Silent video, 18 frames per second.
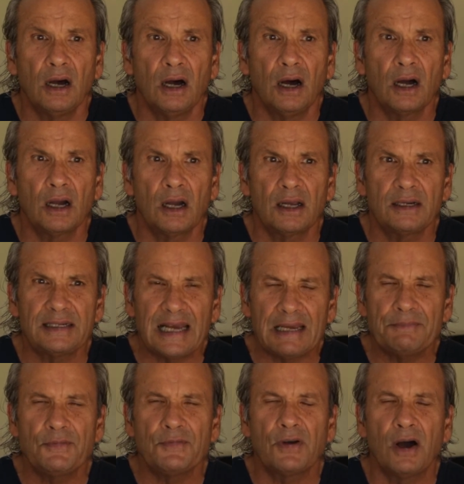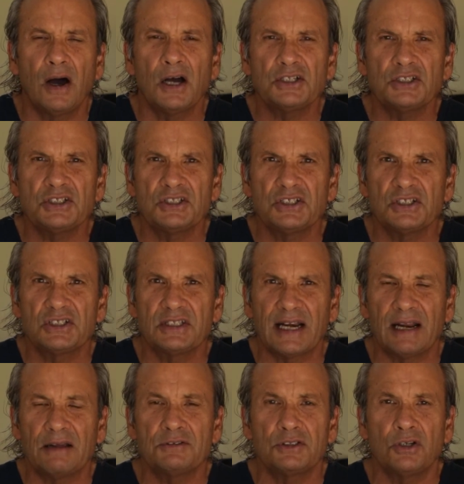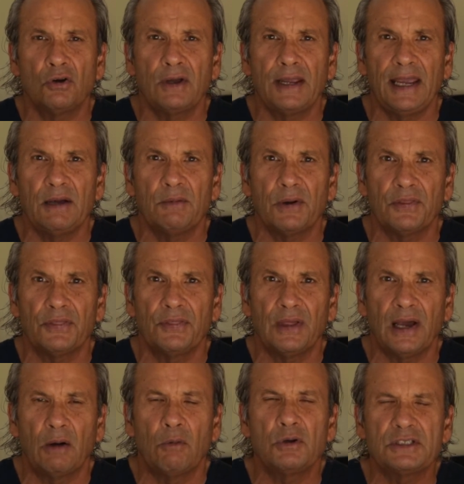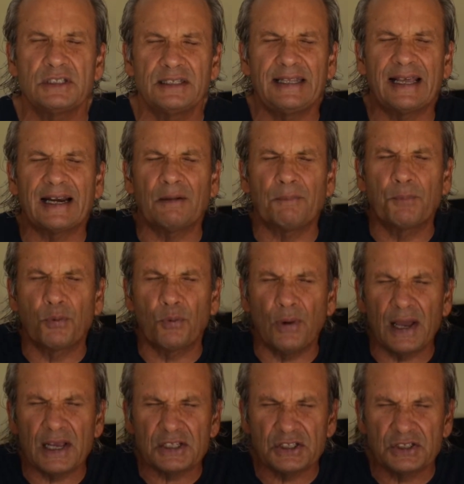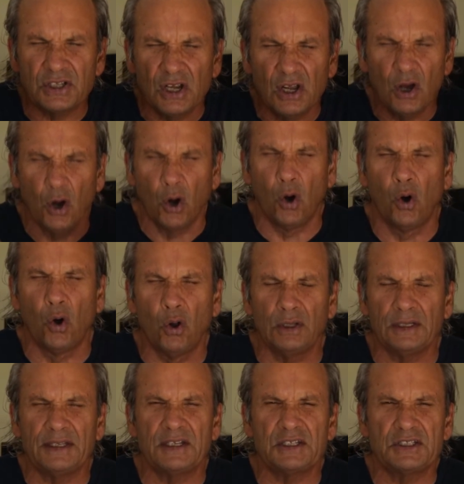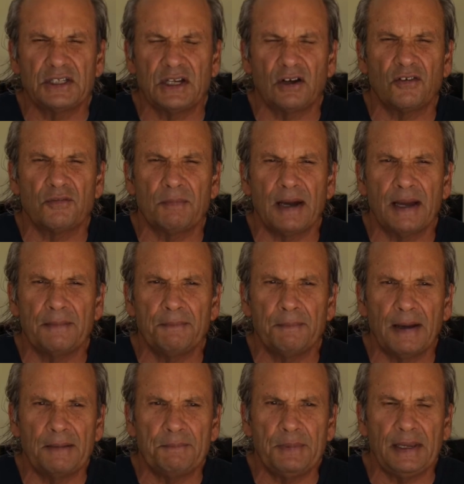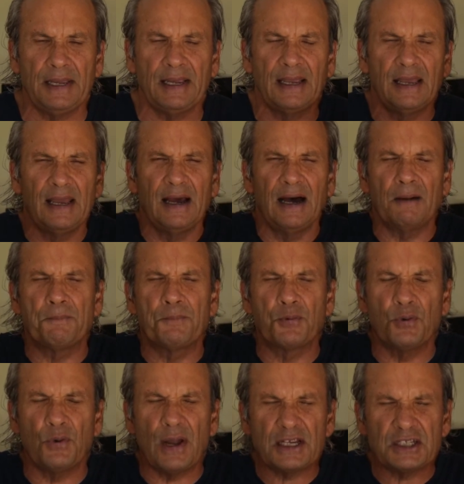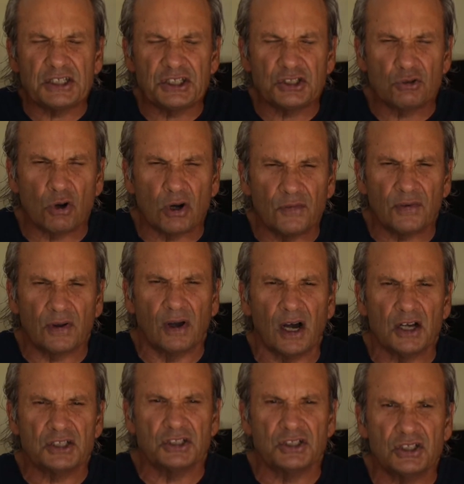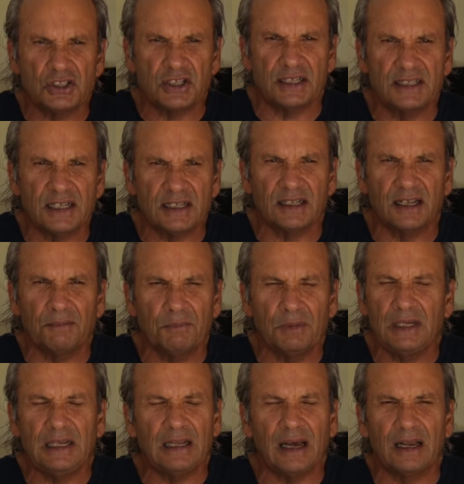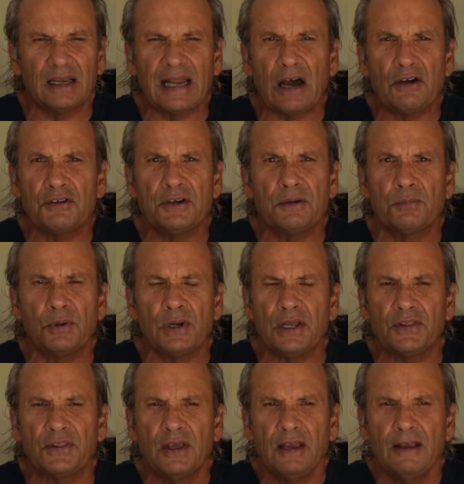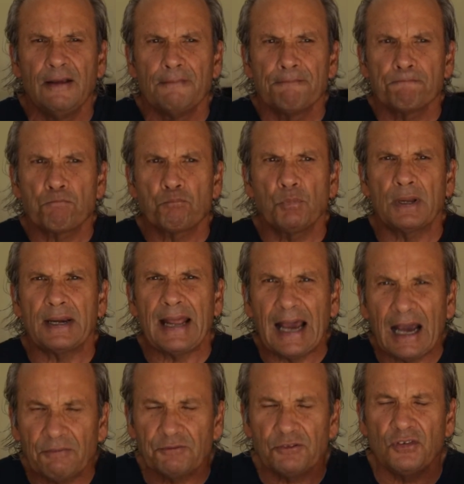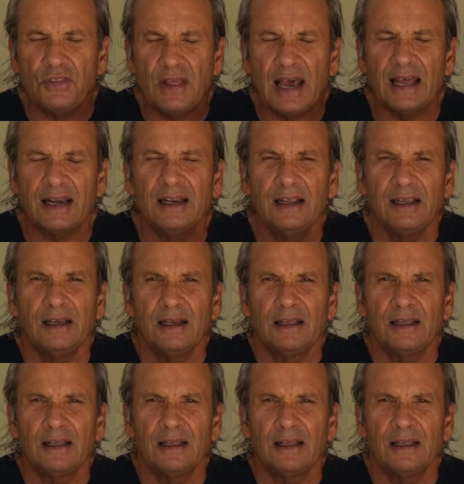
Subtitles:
a type of consciousness that I was okay with. I wasn't that oppressed hole in the center of my being, oppressed sort of a consciousness that didn't allow you to breathe. But after that